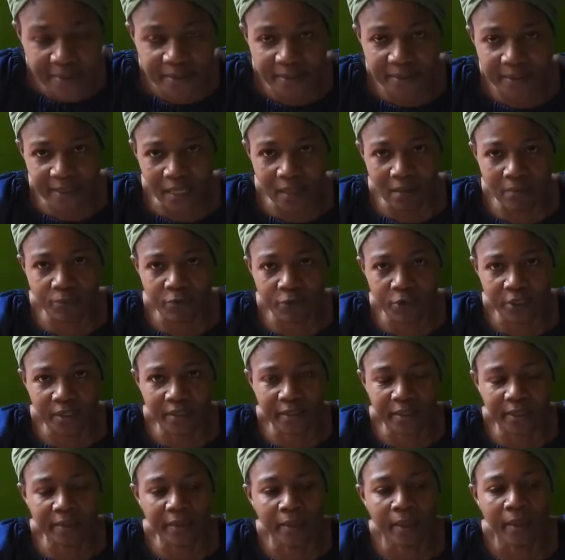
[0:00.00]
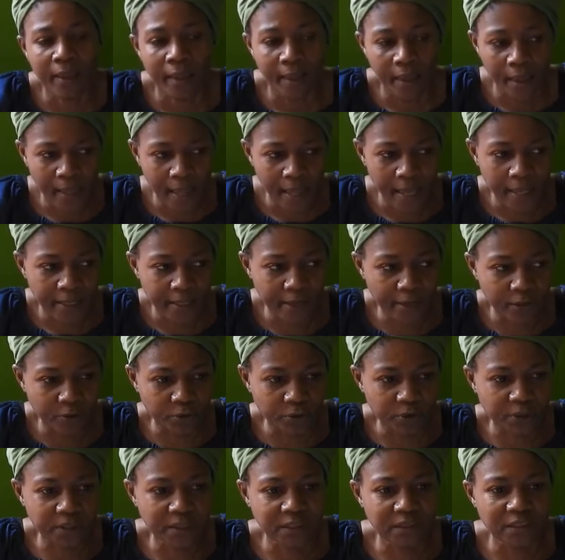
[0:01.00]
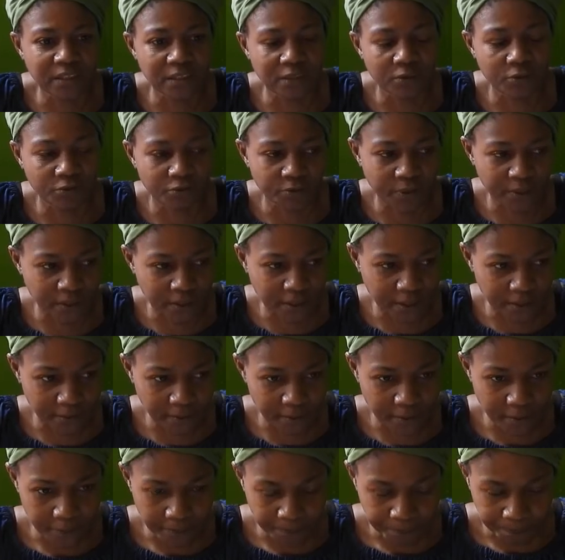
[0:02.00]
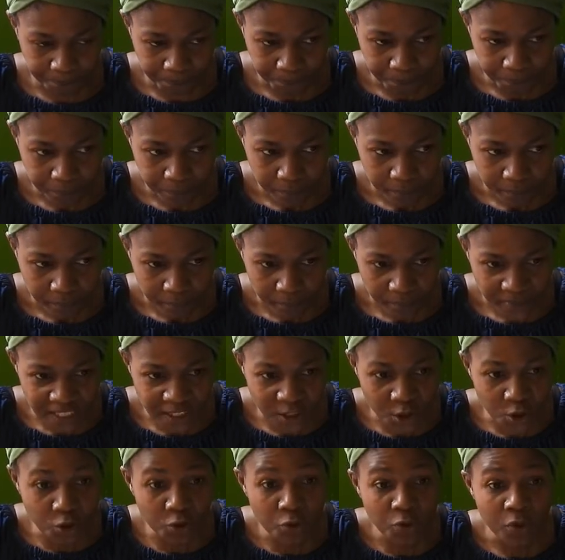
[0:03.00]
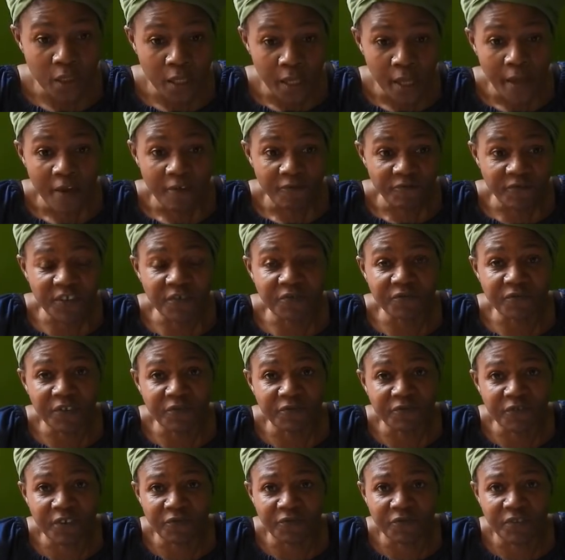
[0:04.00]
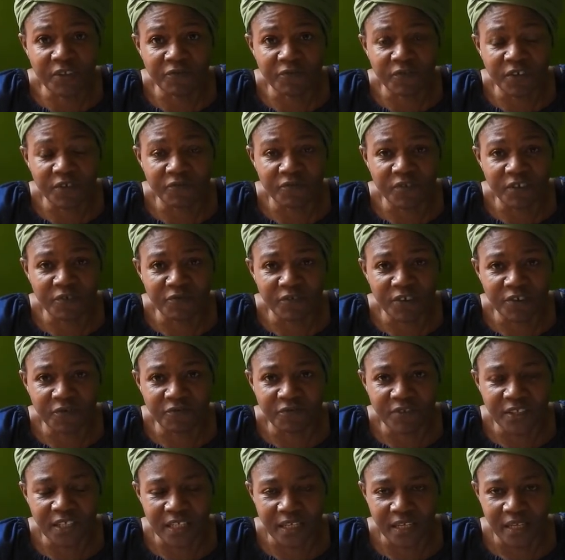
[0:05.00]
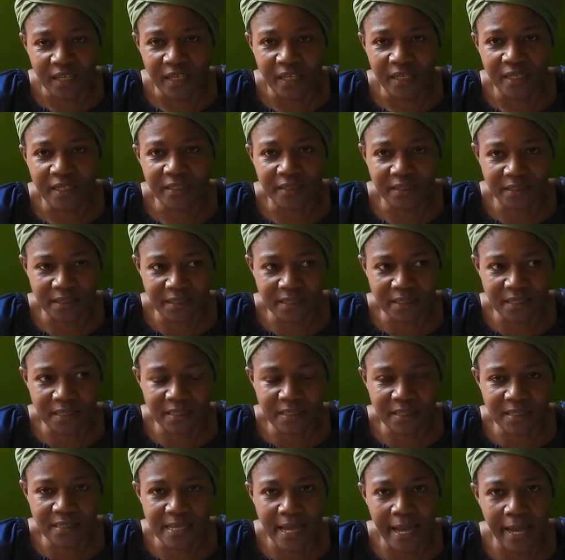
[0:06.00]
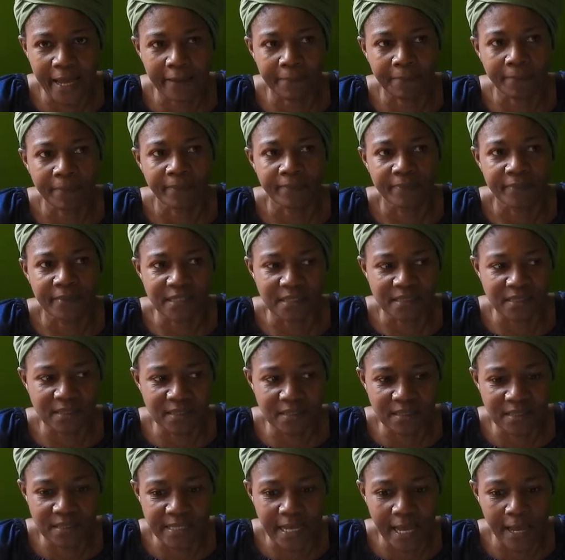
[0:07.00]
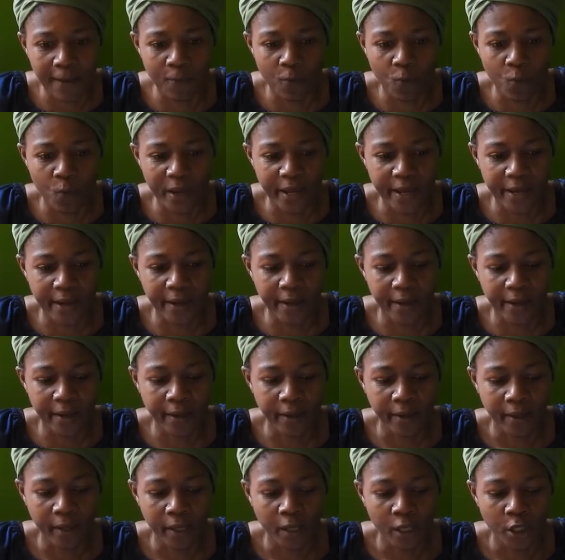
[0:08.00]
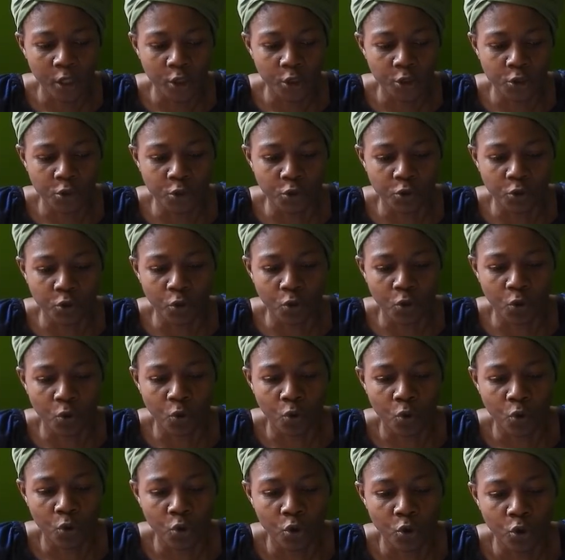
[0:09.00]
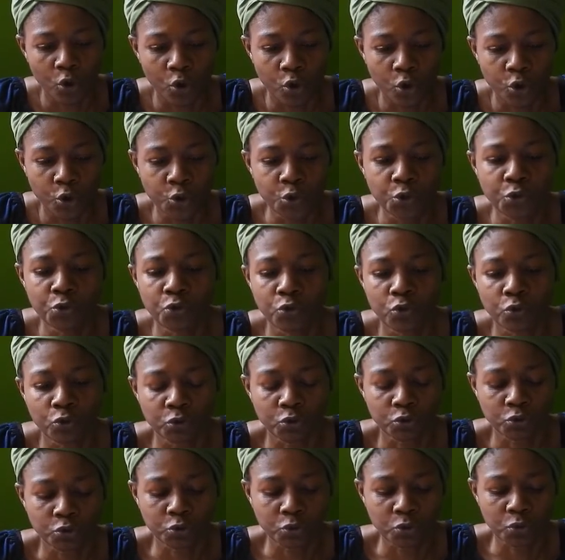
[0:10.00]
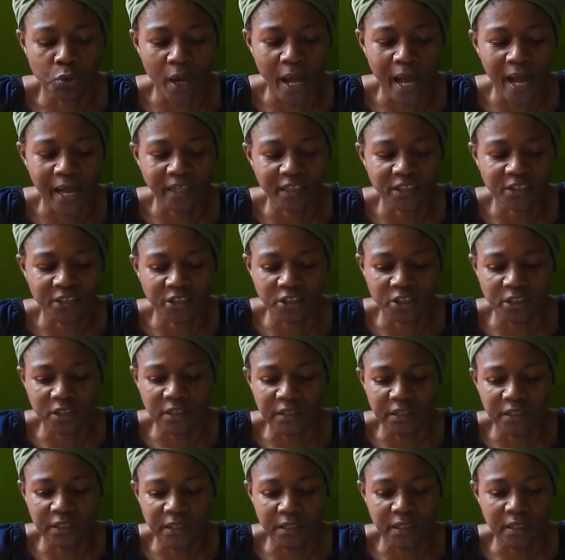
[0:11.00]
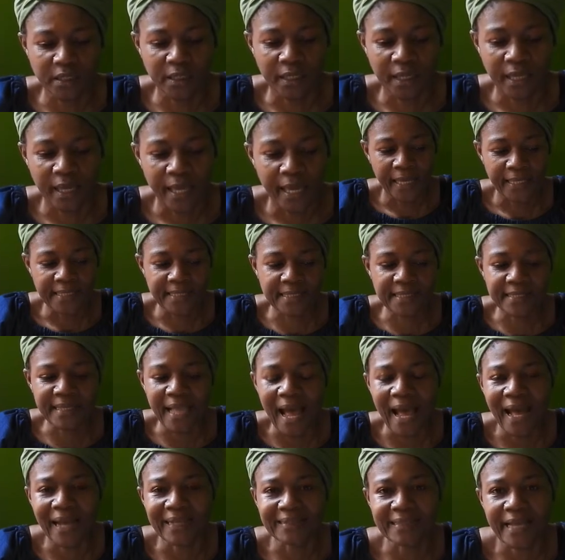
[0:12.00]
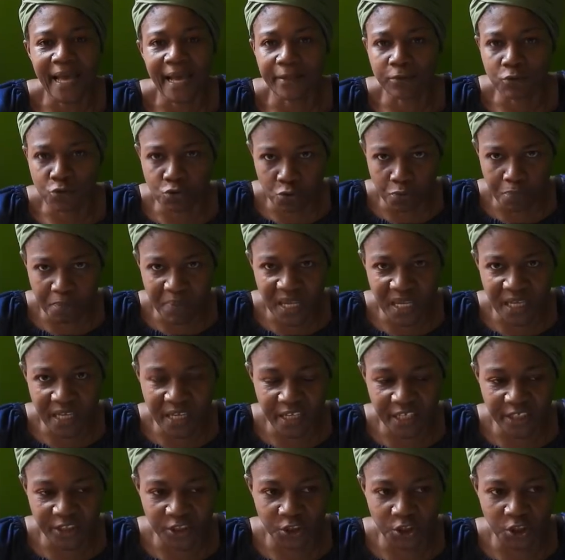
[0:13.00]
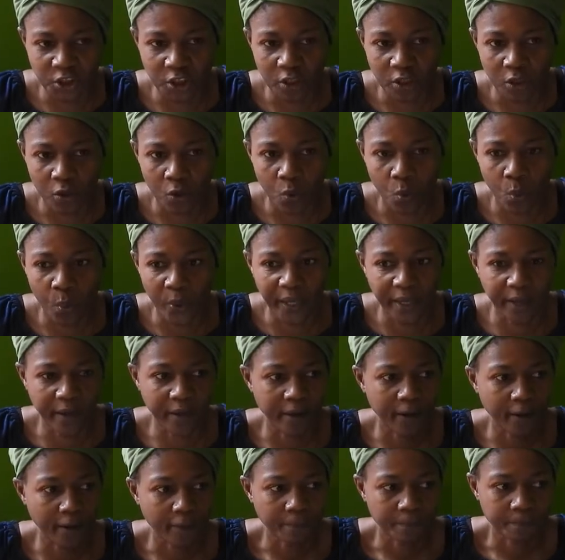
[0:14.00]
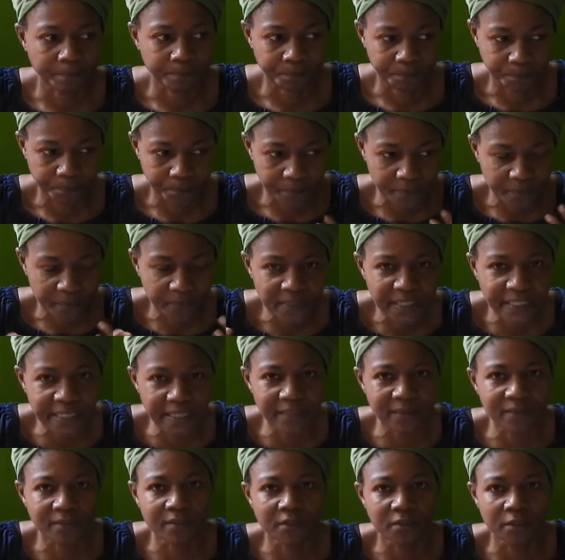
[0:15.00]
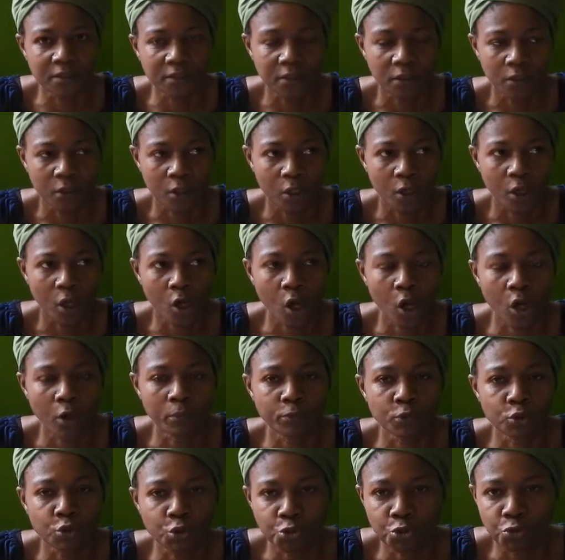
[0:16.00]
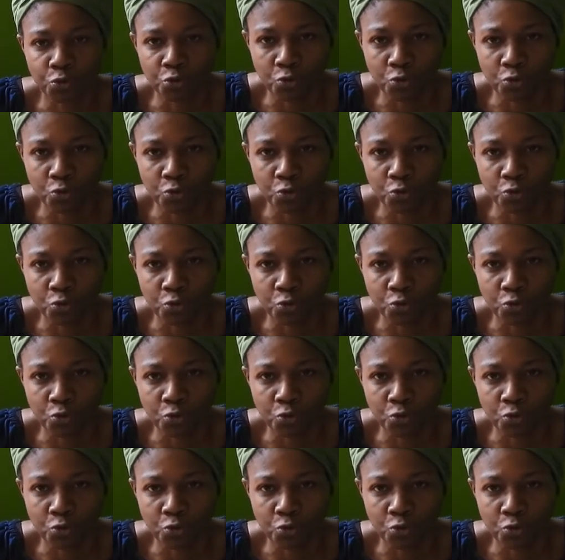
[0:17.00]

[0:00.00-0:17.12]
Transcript: celebrate it, you know, season greetings. So 50. This is the time. This is the time where, you know, you're going to actually start a new page where things come